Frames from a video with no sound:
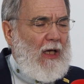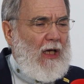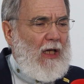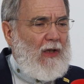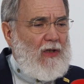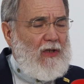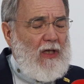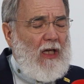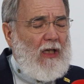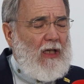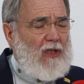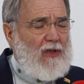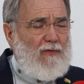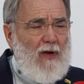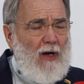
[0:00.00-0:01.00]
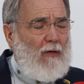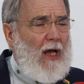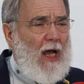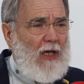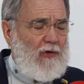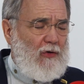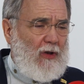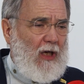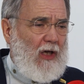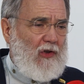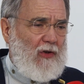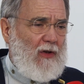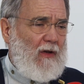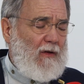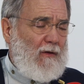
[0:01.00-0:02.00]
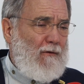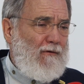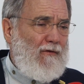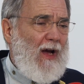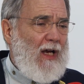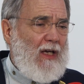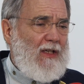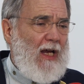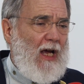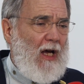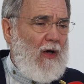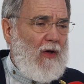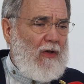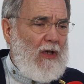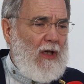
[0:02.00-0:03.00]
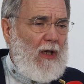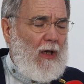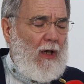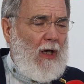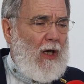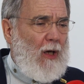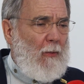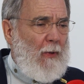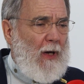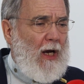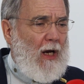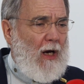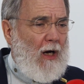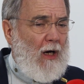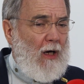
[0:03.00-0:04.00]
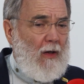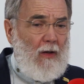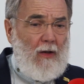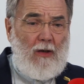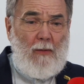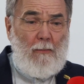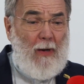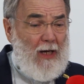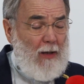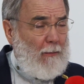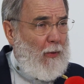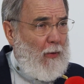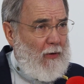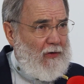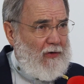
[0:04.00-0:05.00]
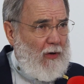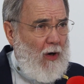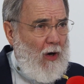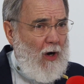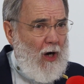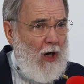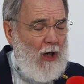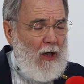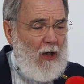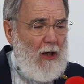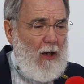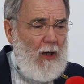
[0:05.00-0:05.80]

It is very educational to find out where the pain points are,